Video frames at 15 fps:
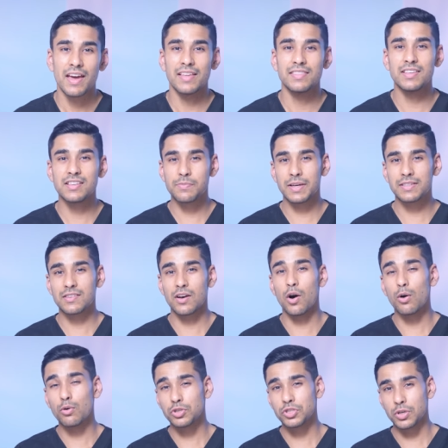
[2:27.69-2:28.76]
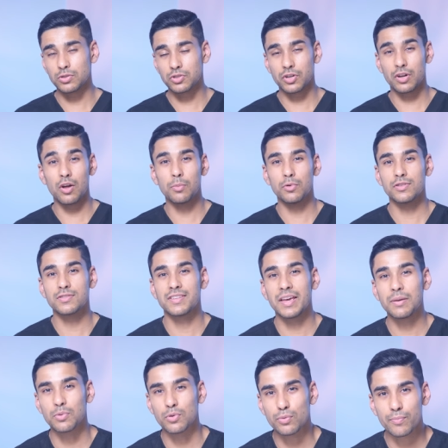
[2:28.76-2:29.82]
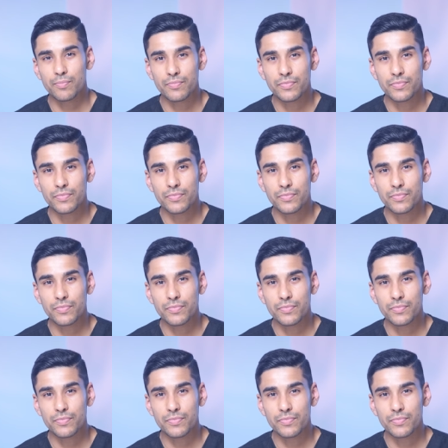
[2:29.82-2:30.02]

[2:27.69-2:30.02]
and this makes the whole shoulder a lot more stable.